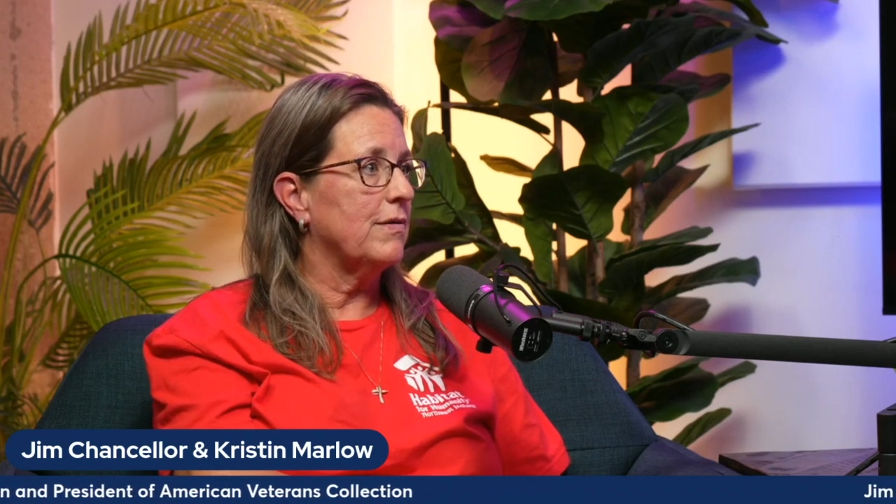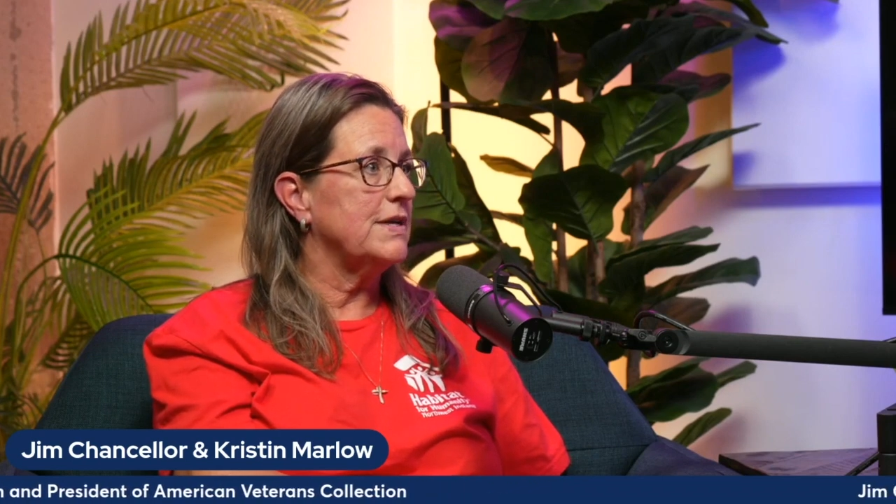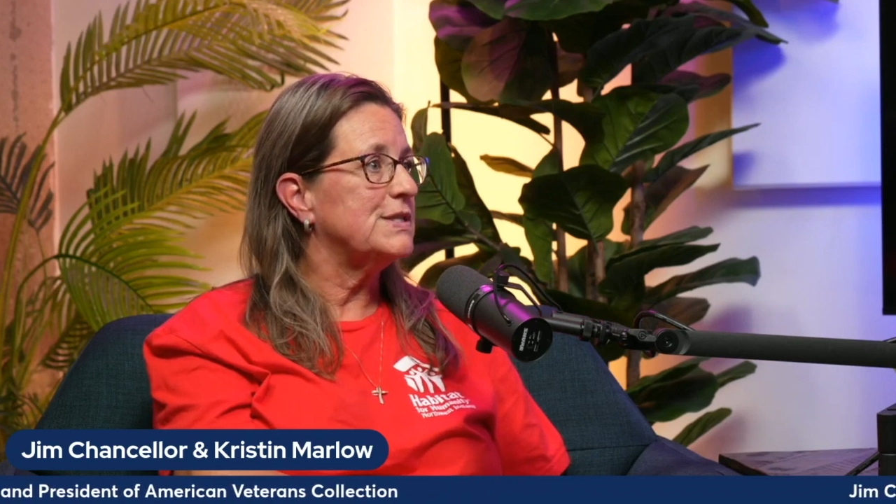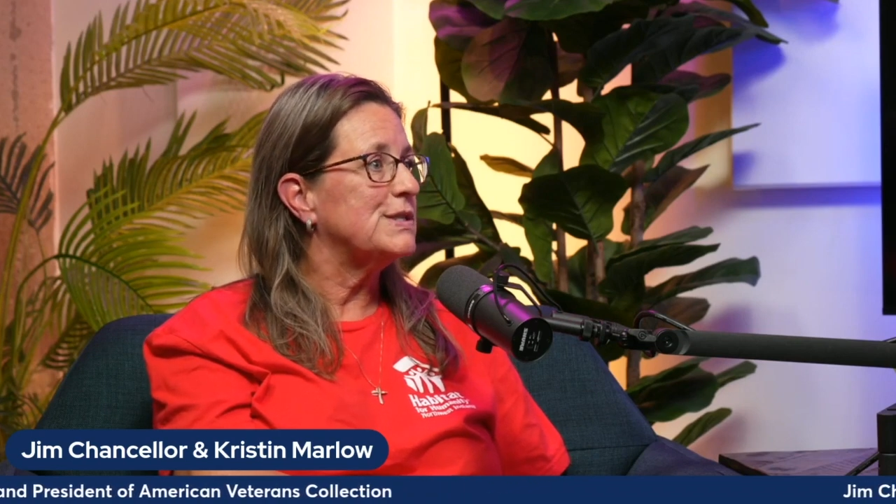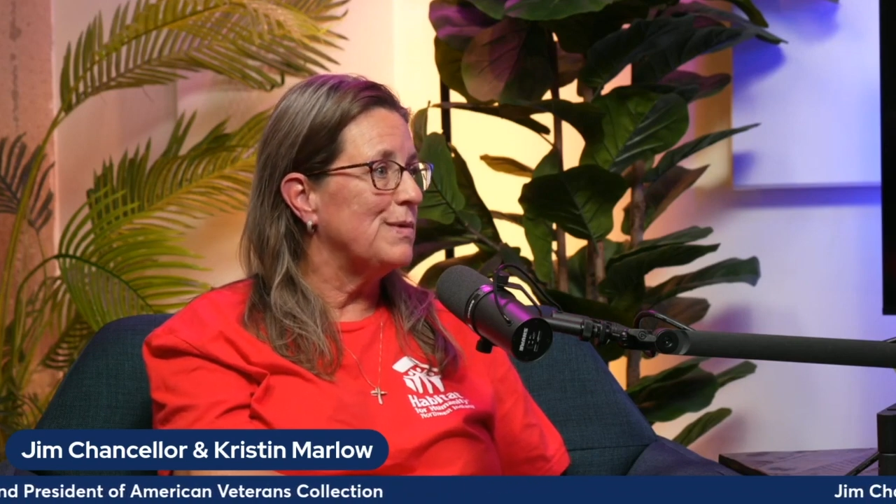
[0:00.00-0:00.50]

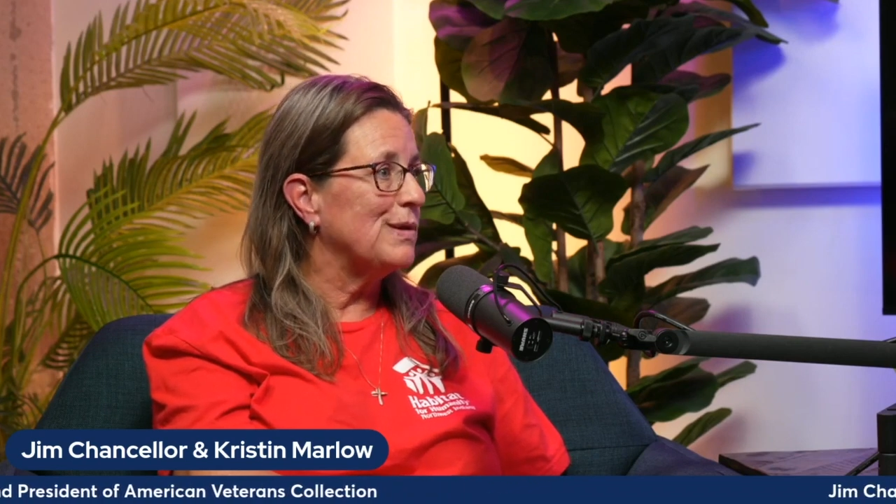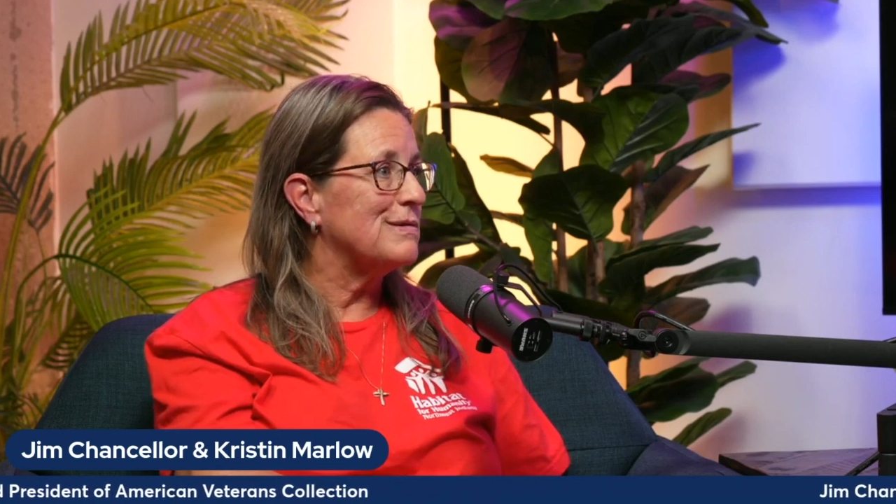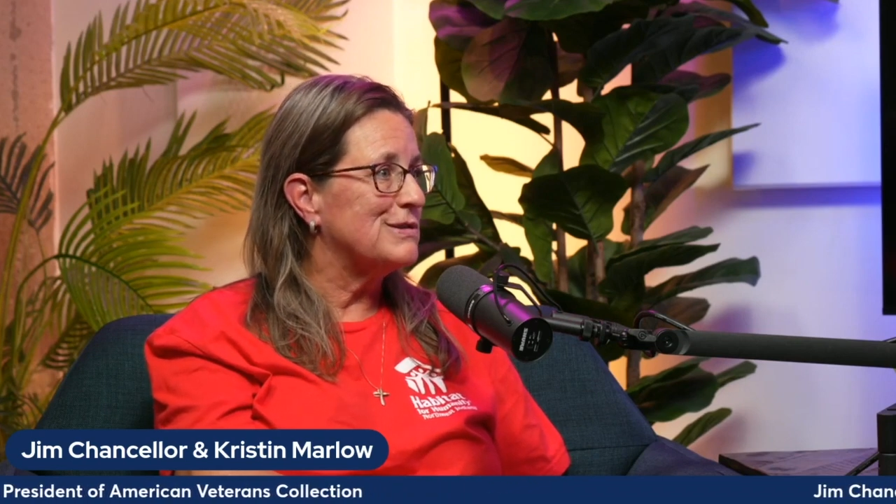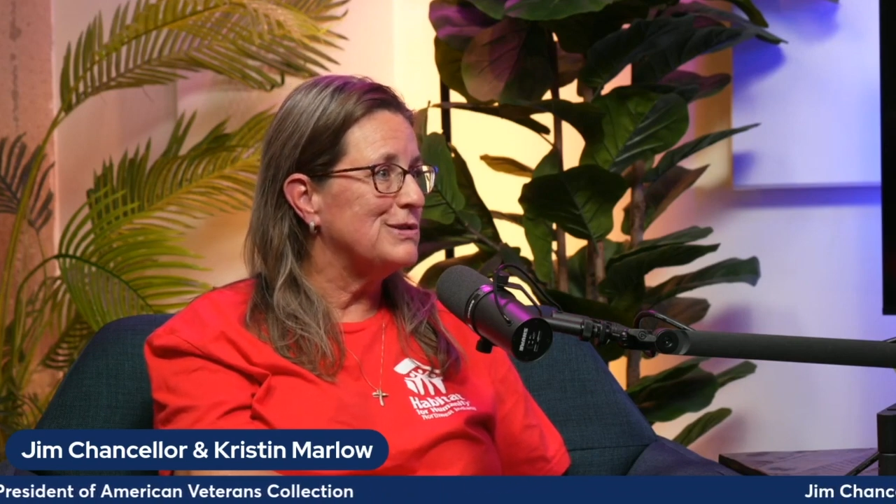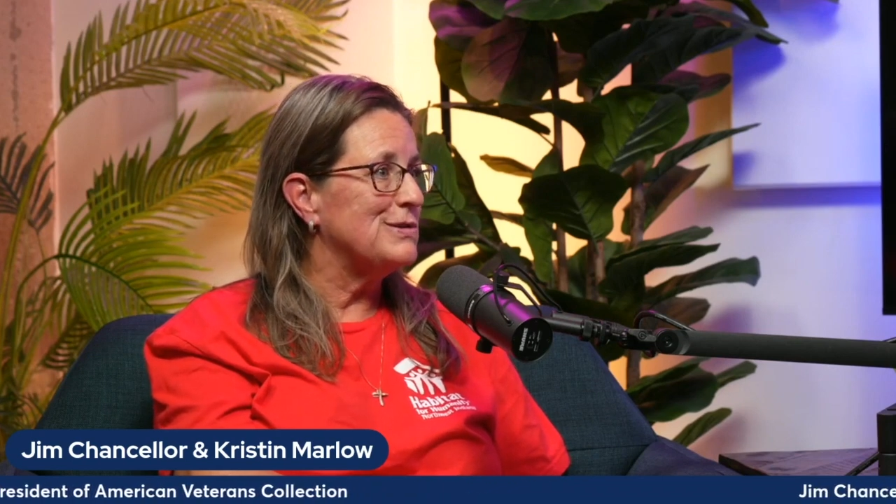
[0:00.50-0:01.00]
similar
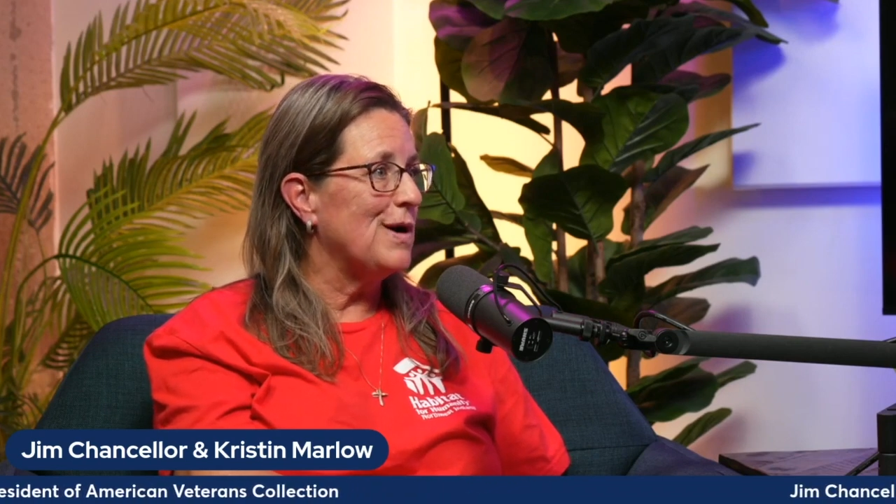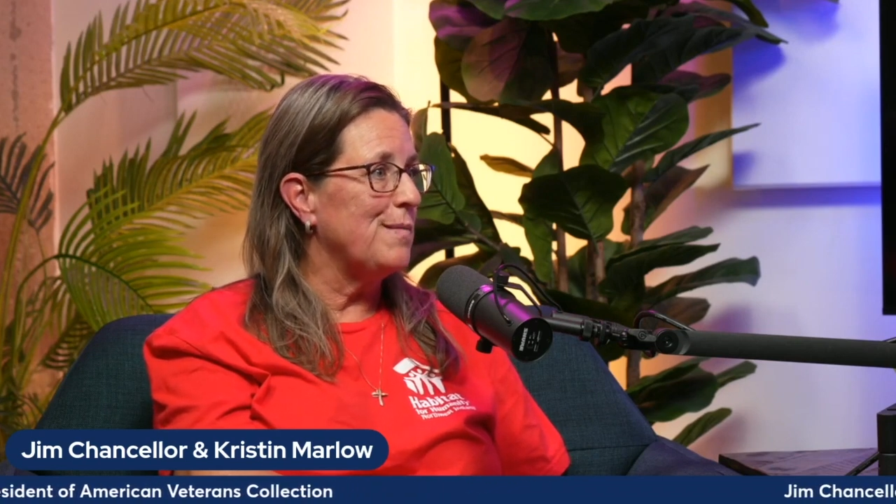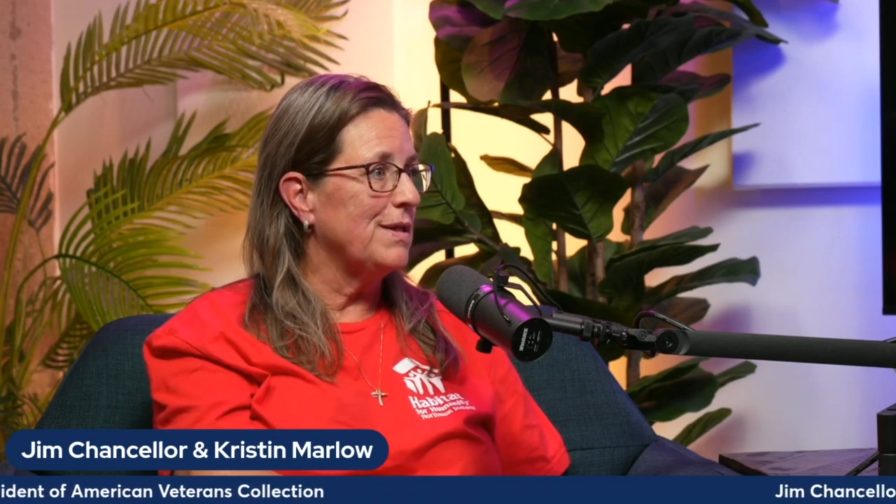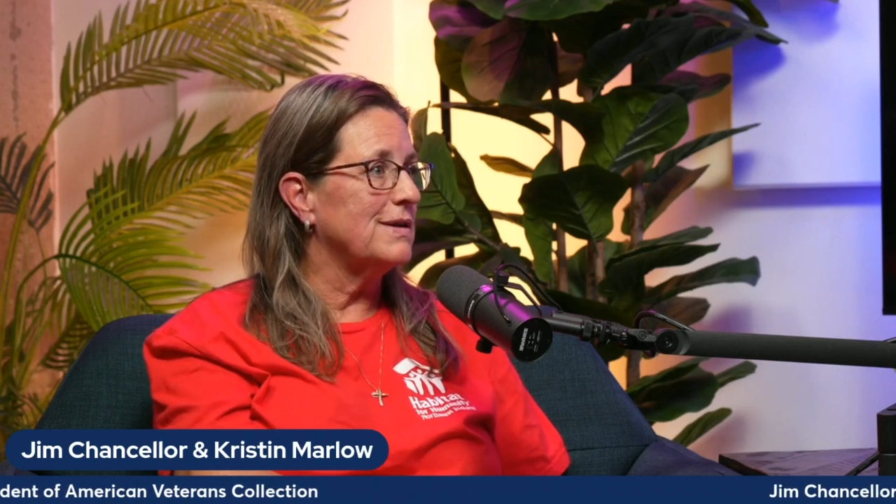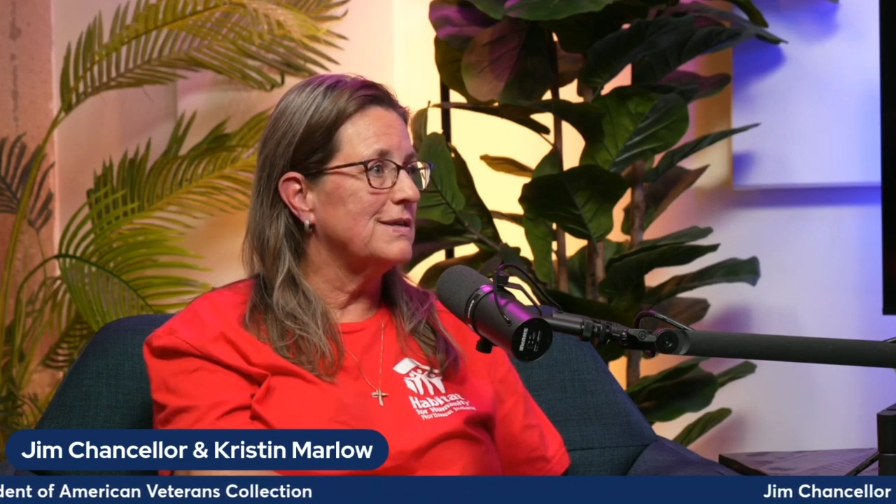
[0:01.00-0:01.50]
to a
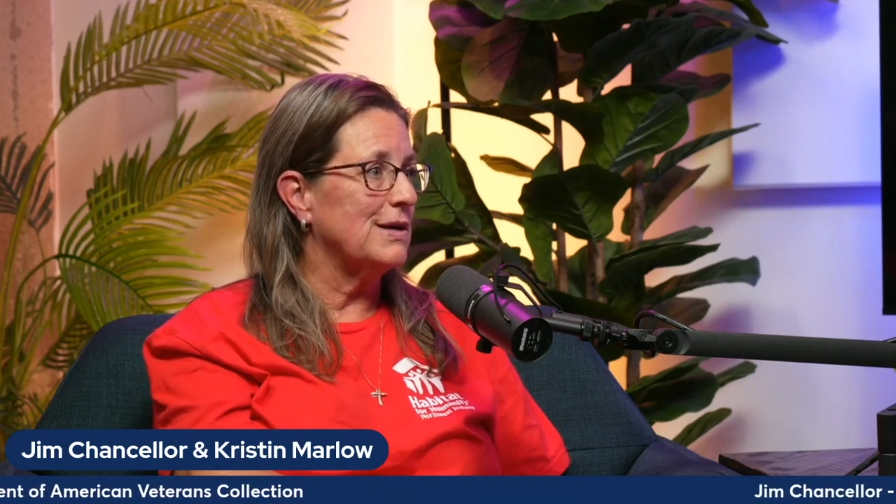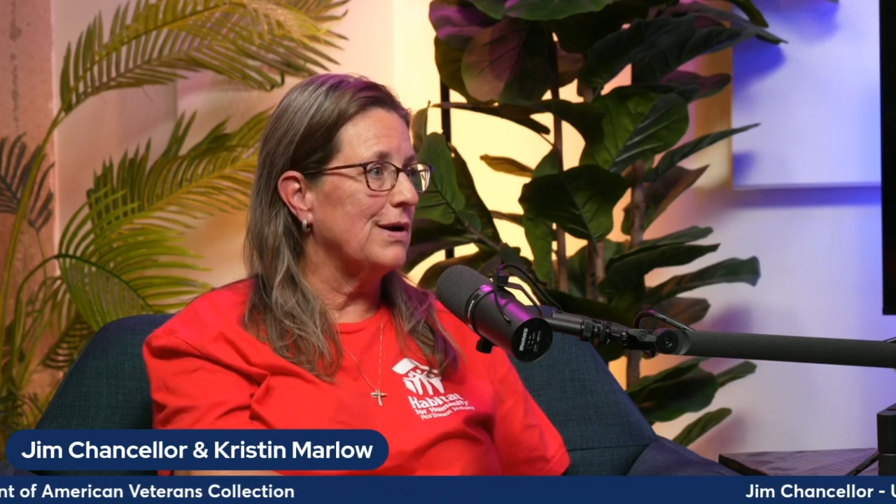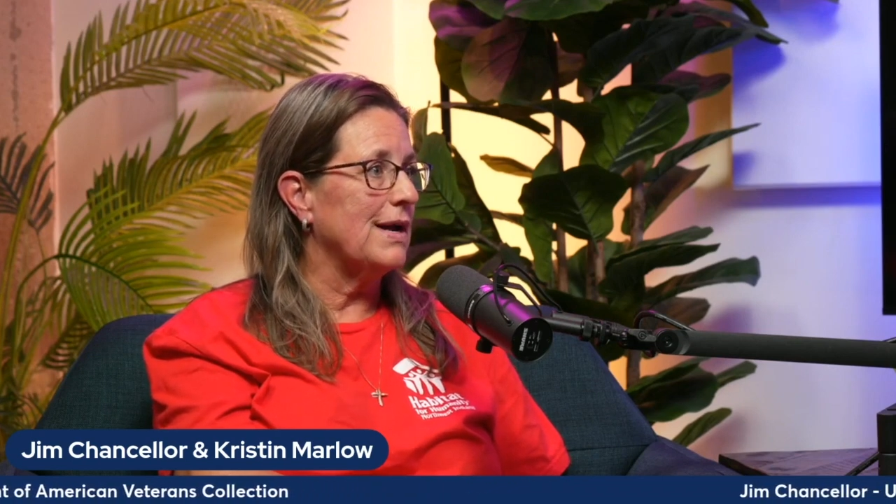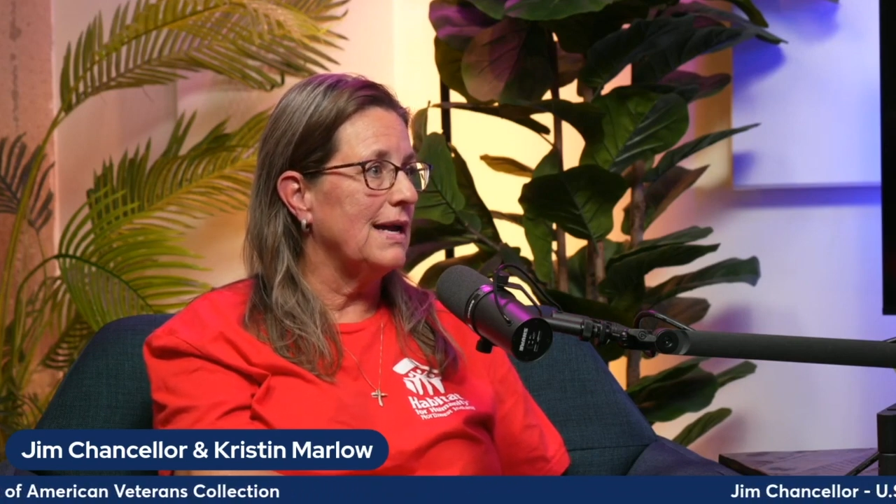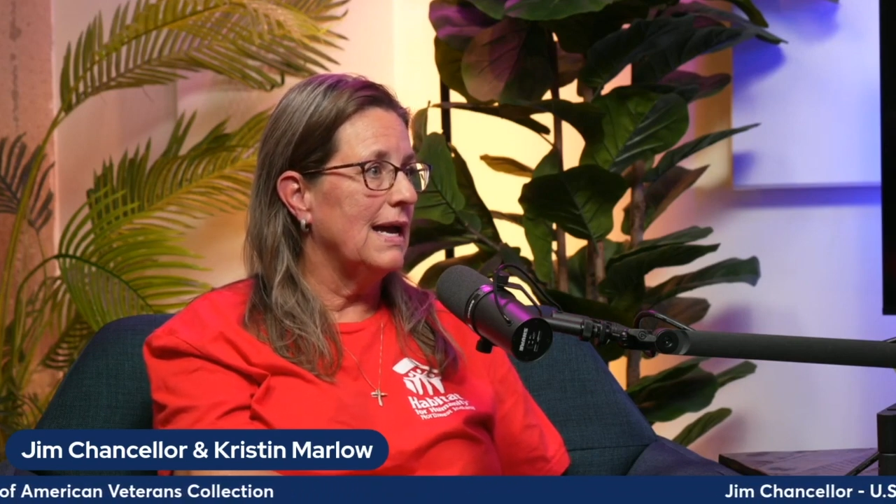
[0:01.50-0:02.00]
military